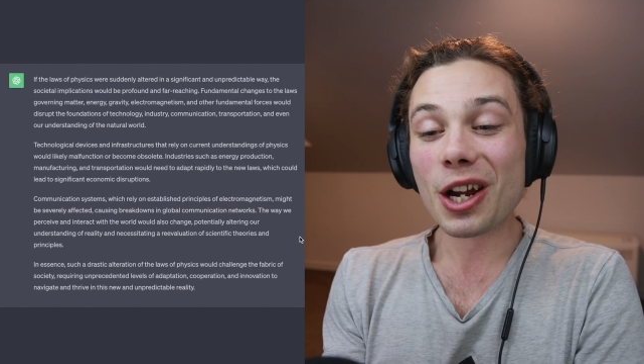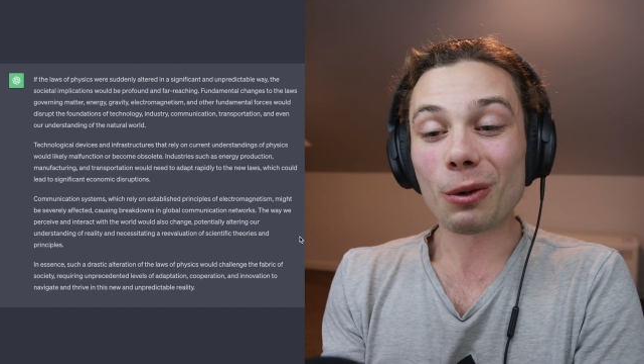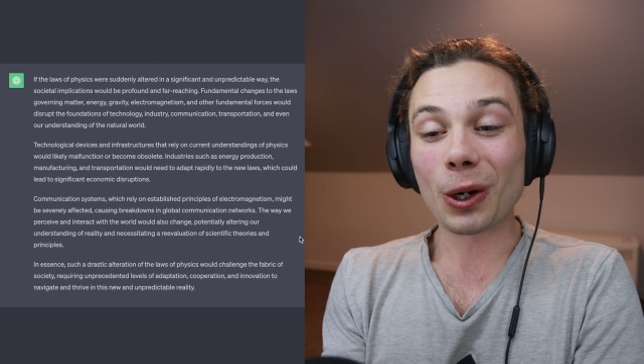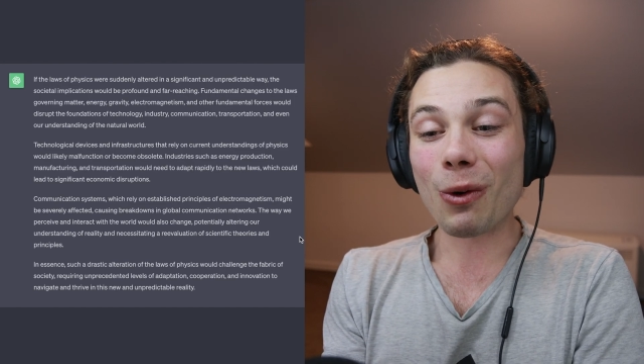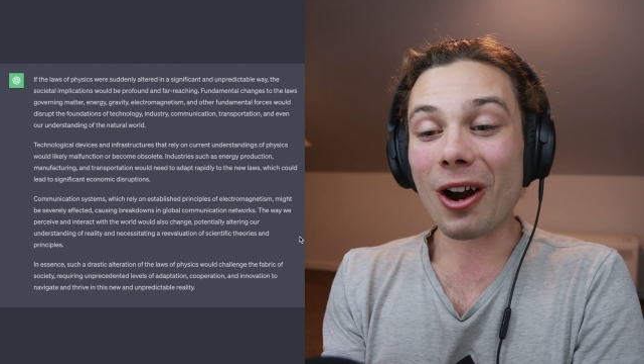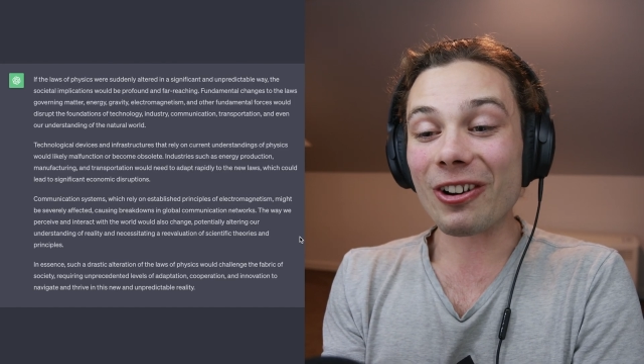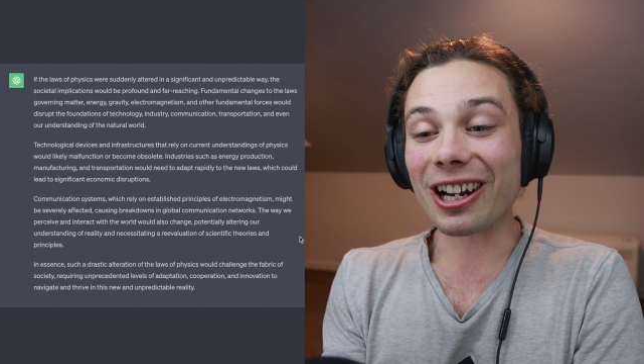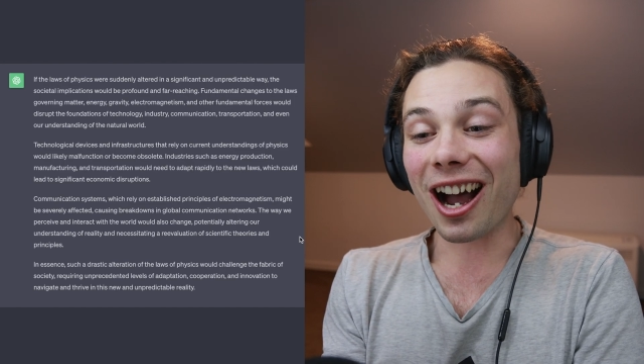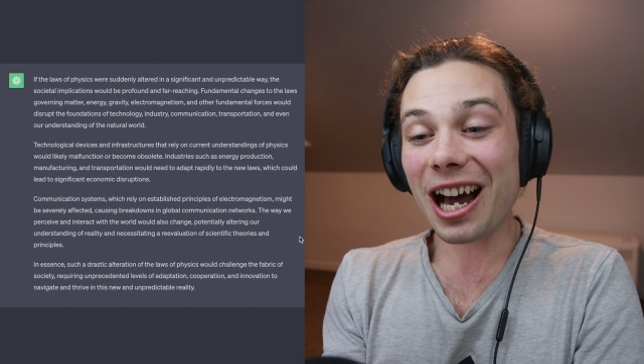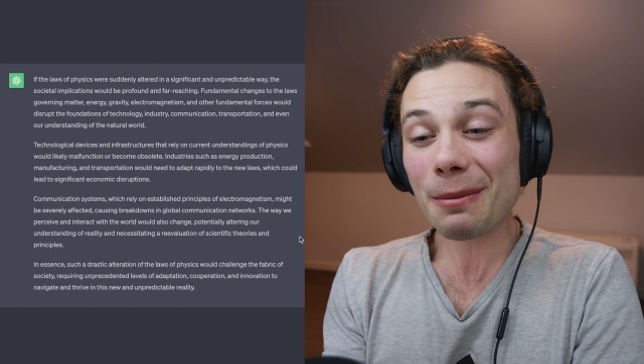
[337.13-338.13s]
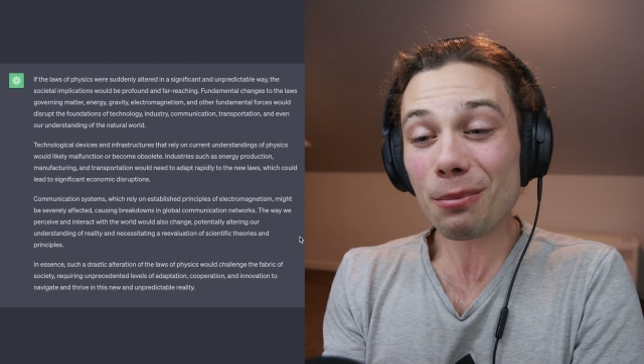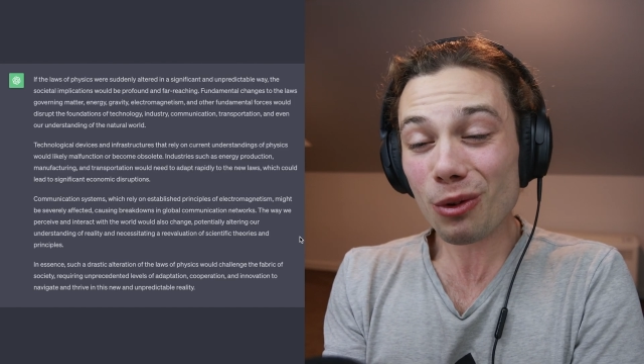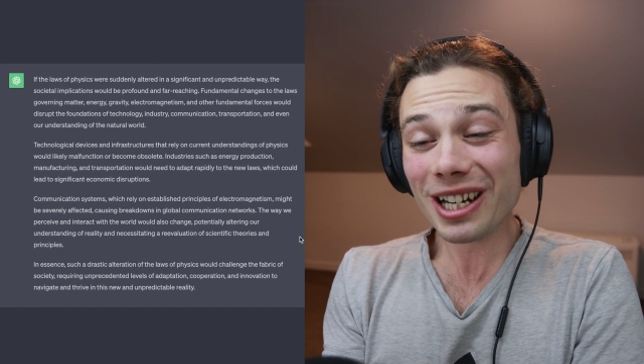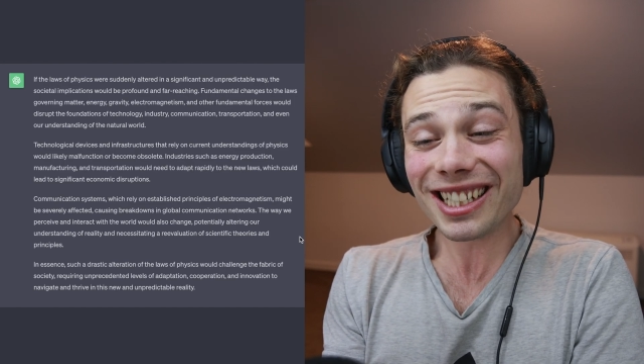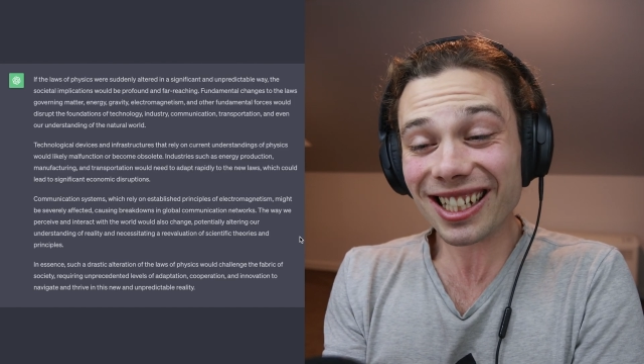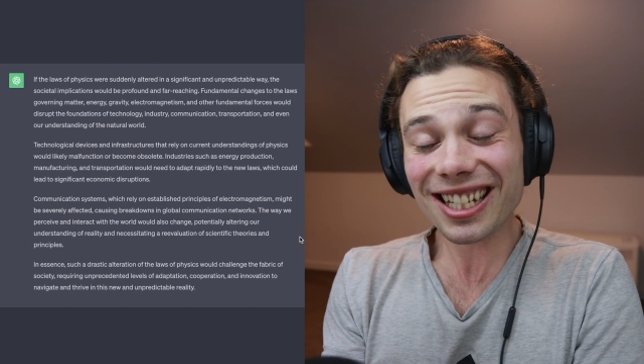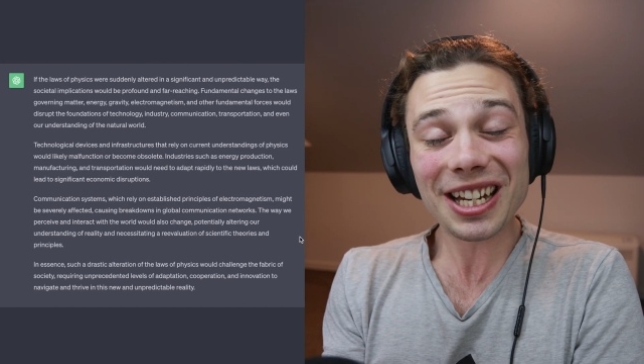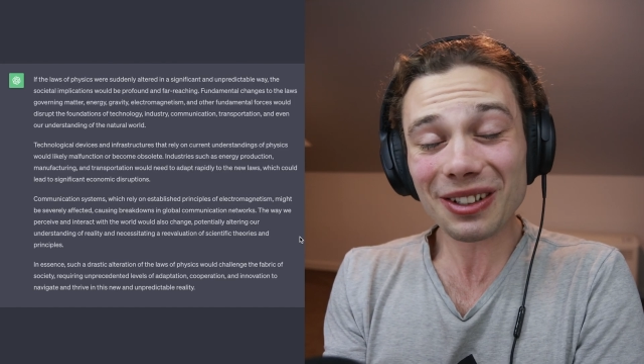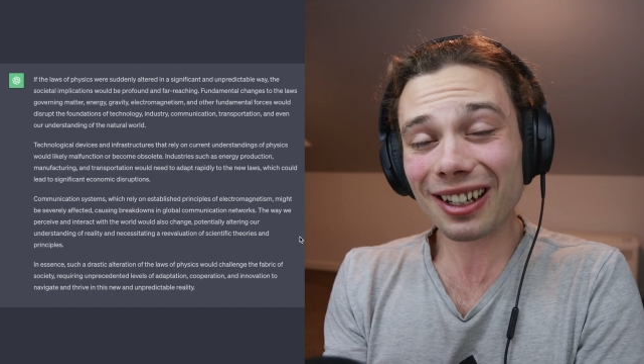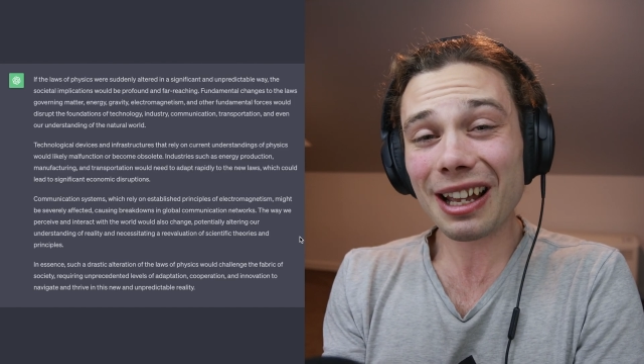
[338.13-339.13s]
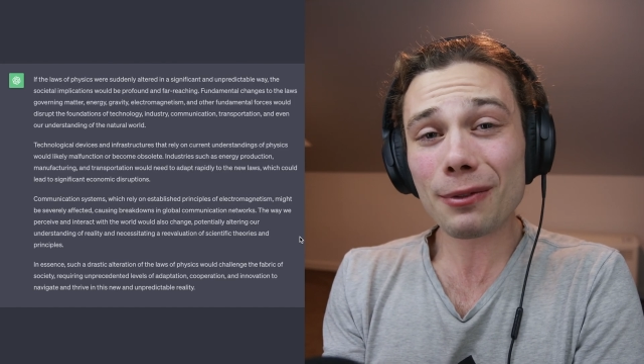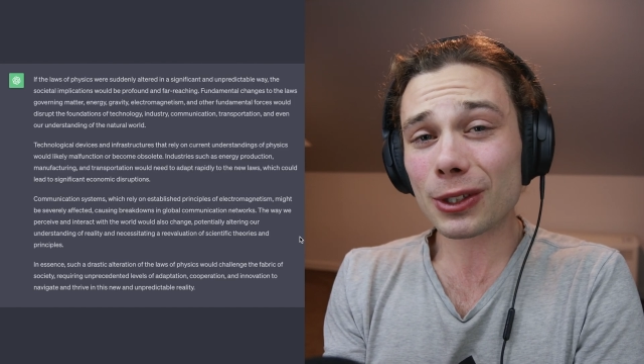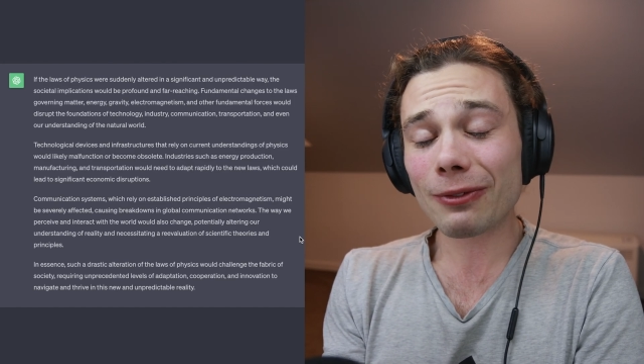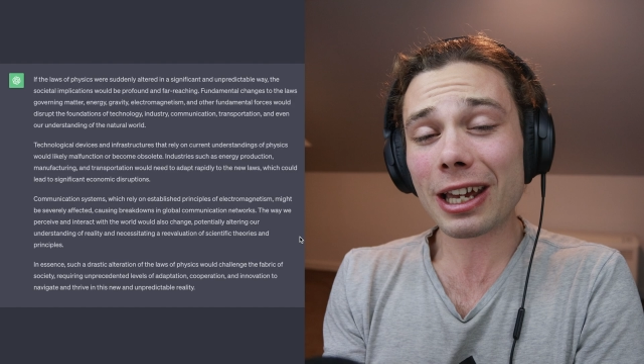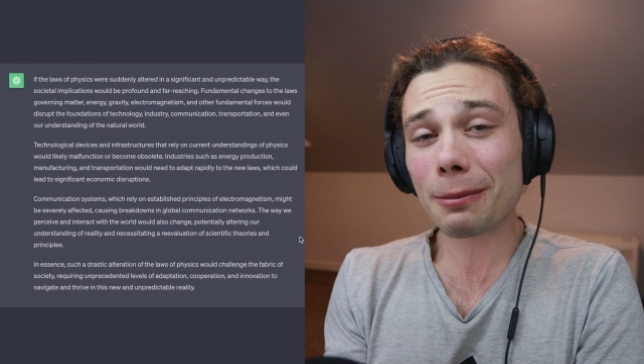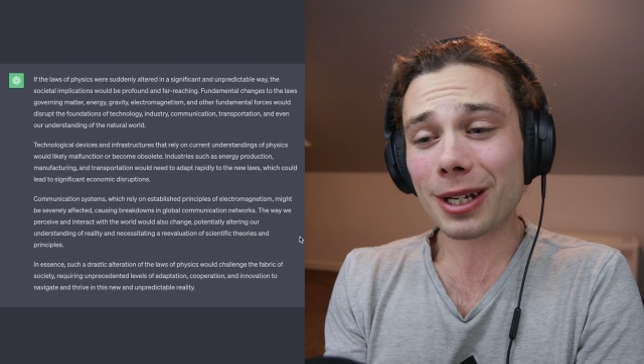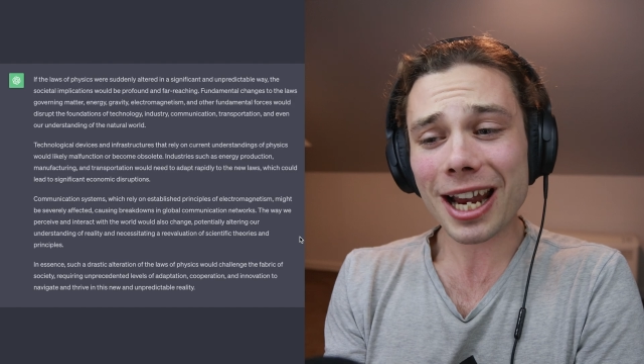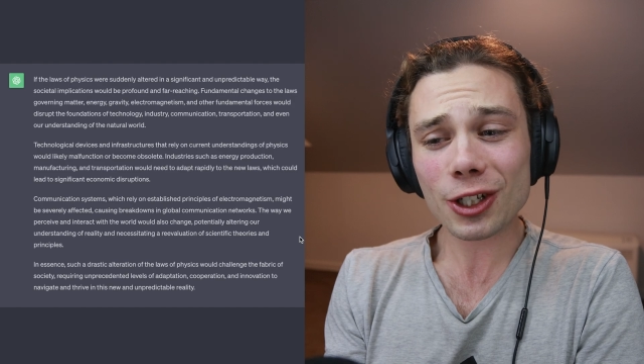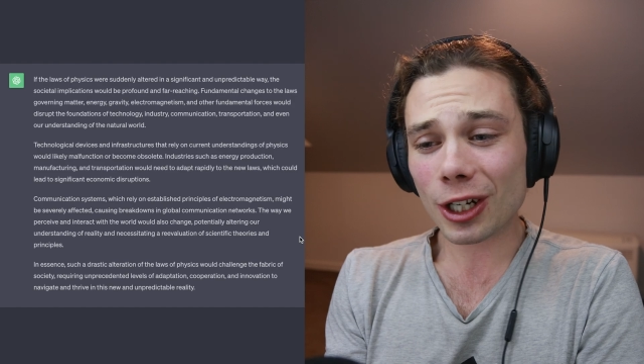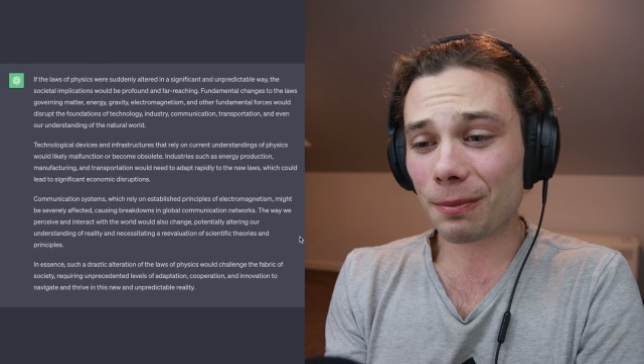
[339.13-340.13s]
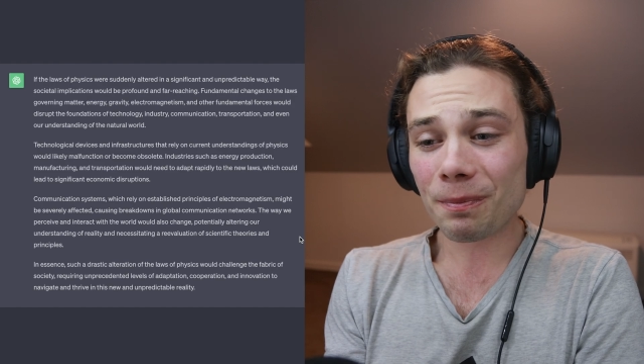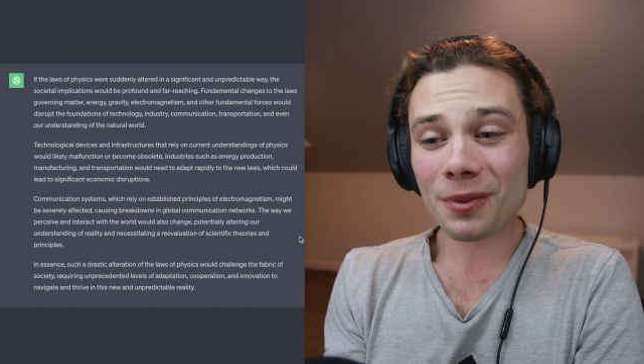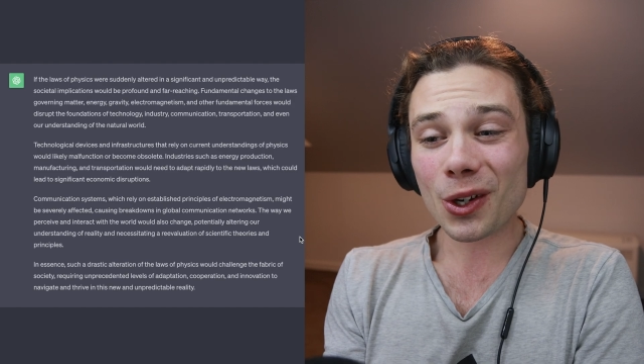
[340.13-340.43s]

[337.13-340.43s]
requiring unprecedented levels of adaptation,